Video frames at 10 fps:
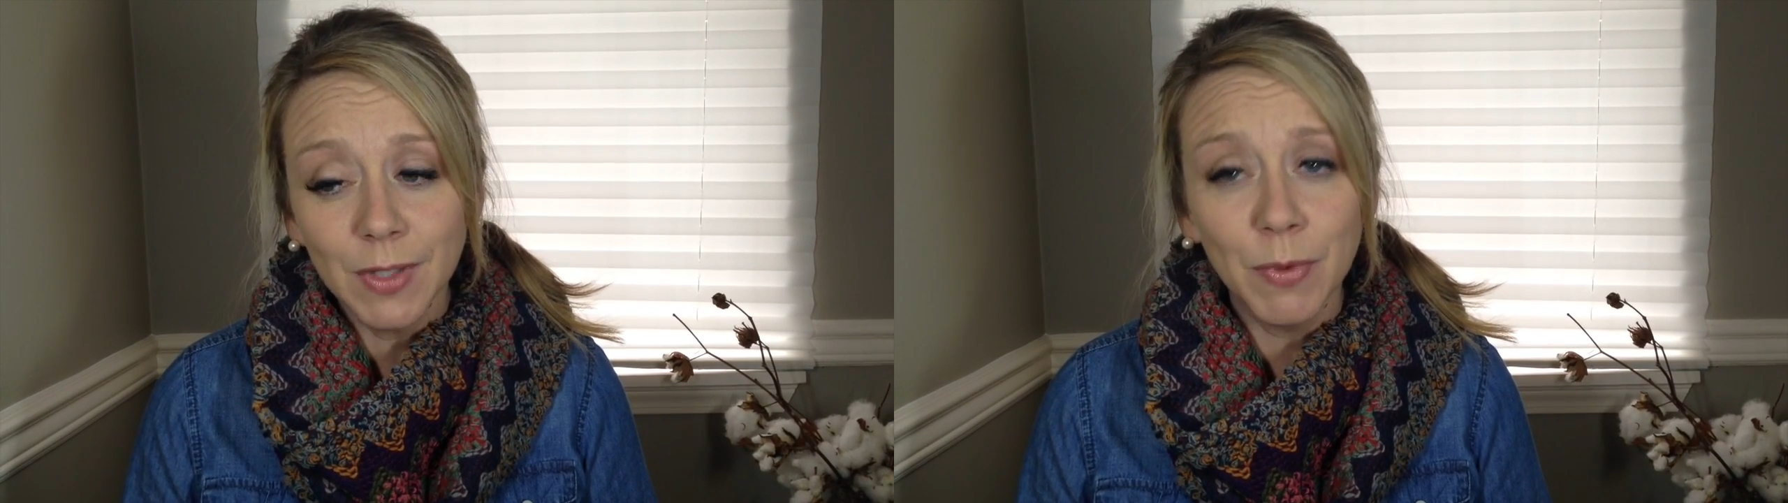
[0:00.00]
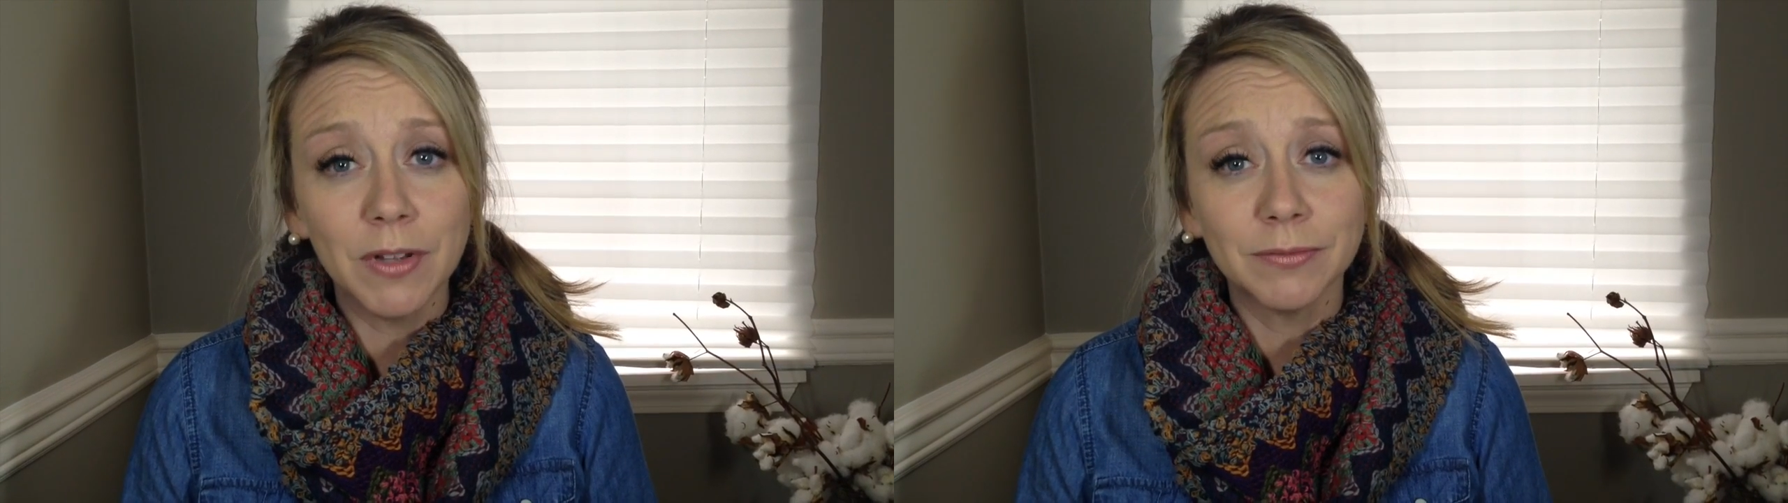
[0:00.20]

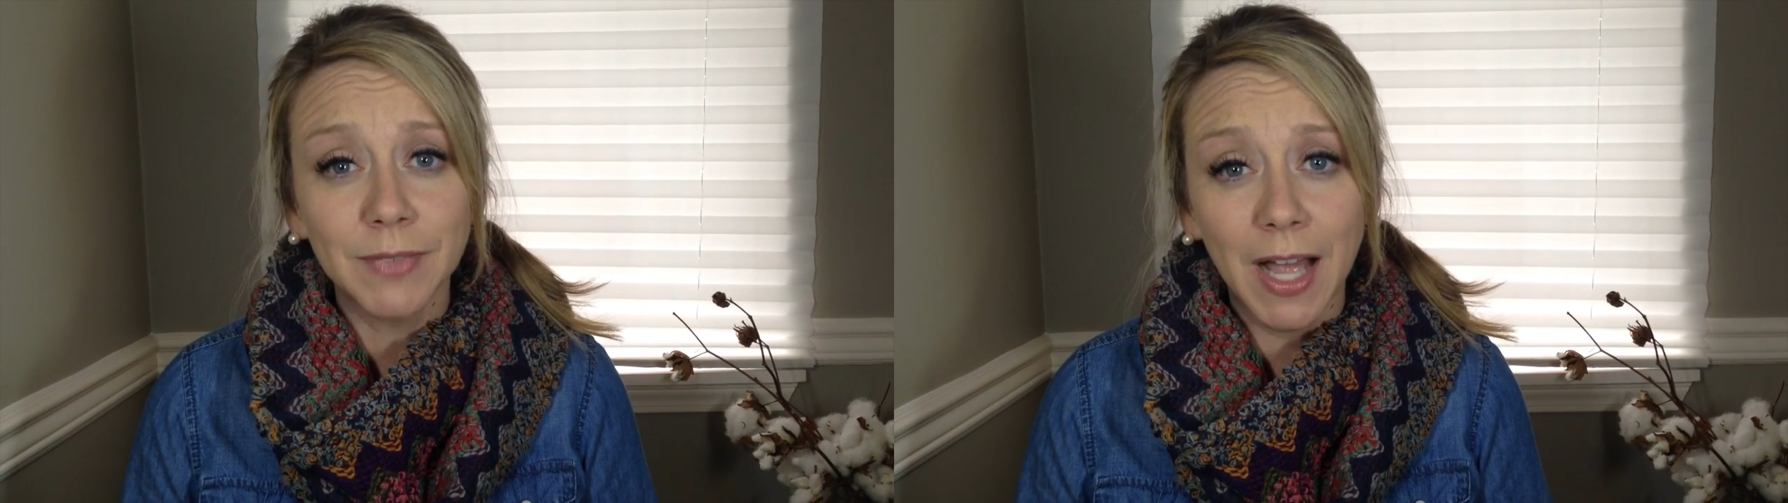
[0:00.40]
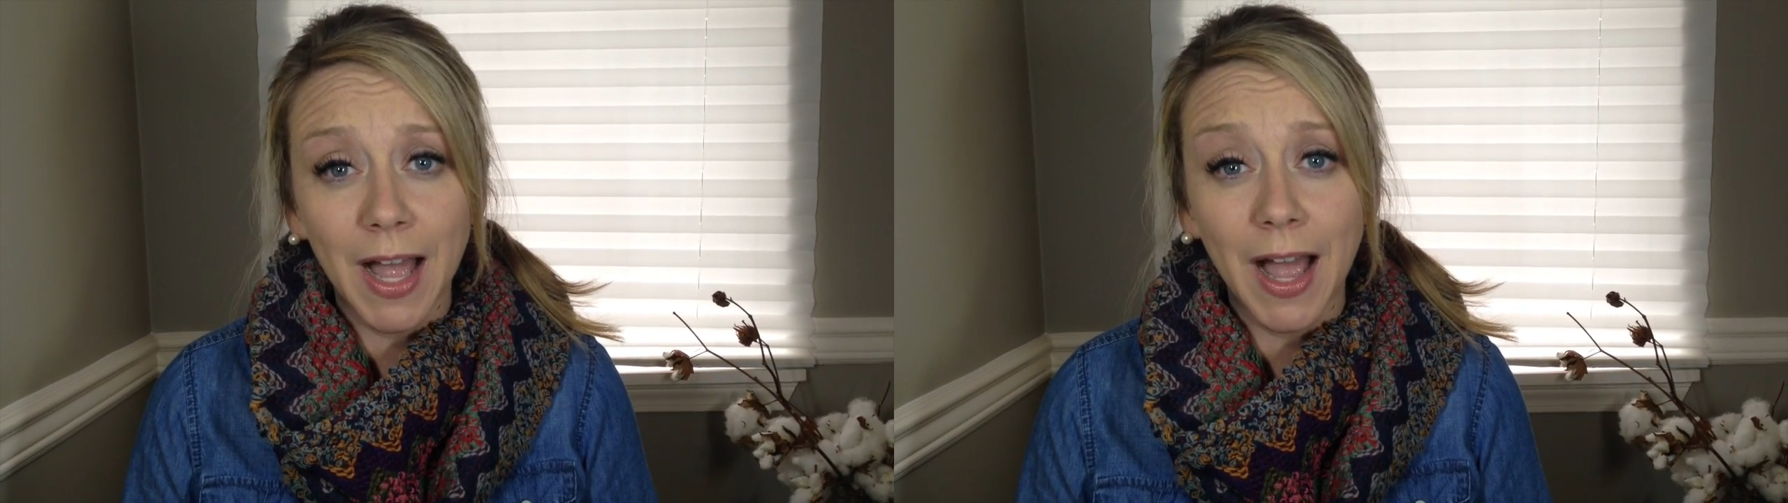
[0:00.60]
well,
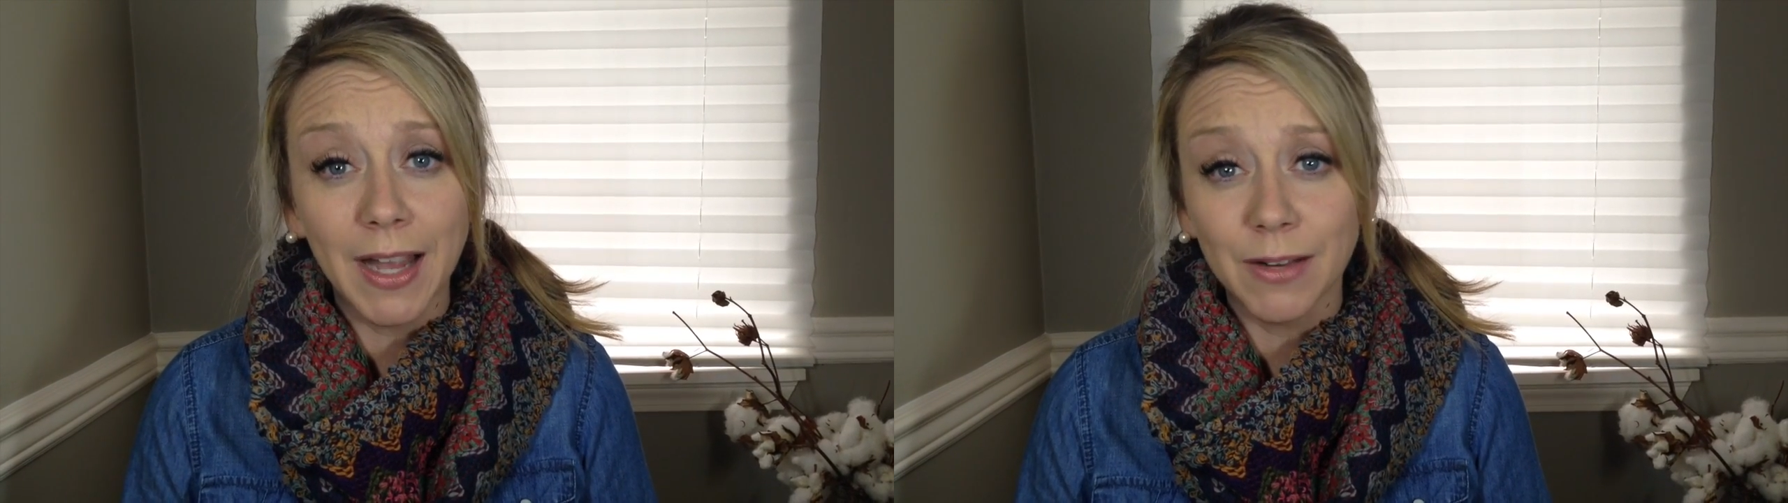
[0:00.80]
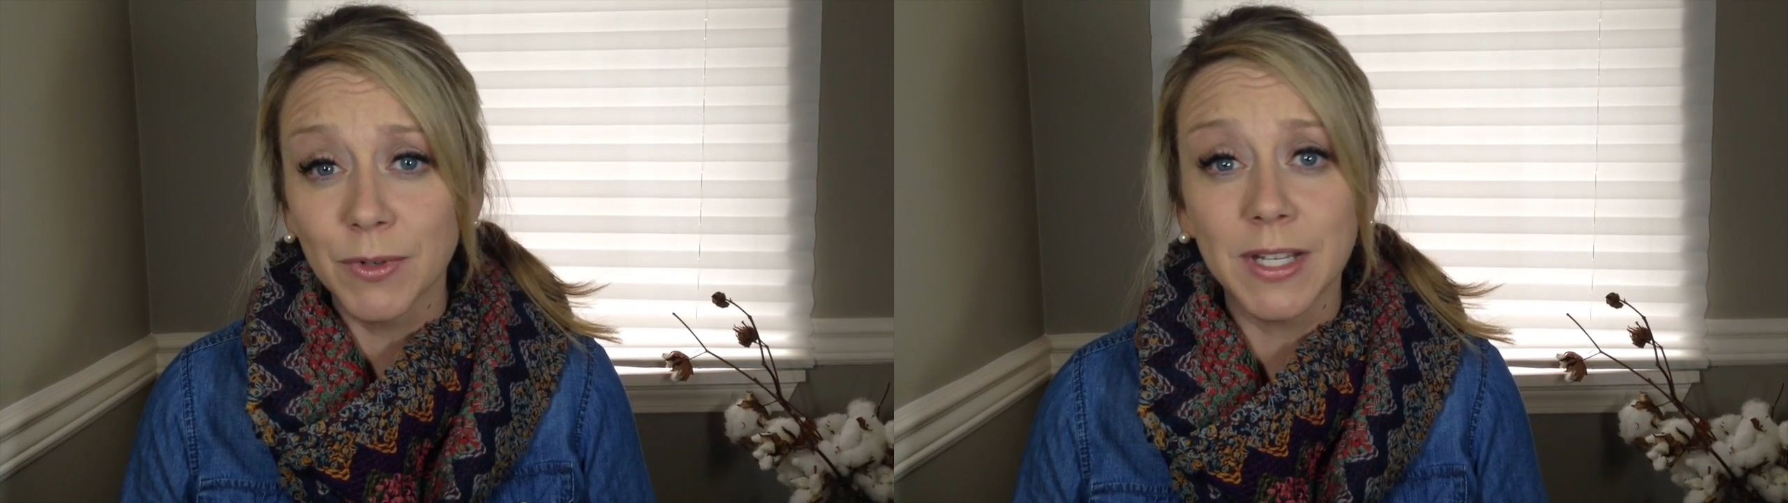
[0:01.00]
I
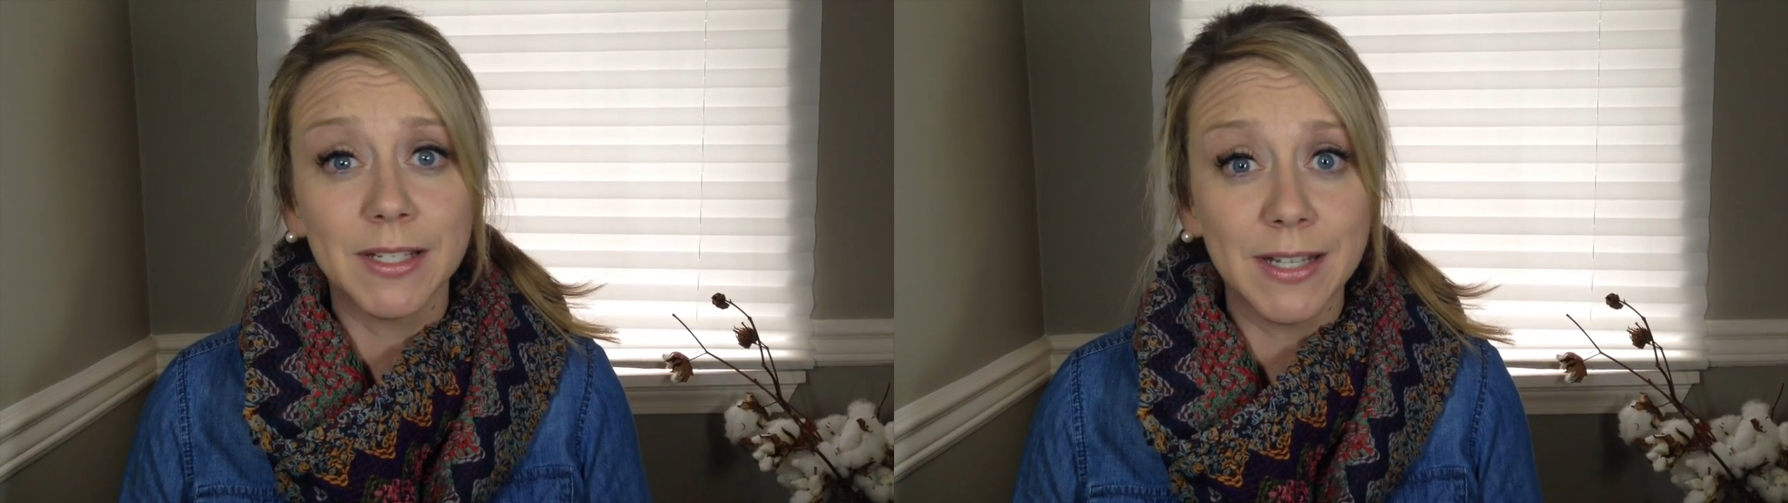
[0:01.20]
can really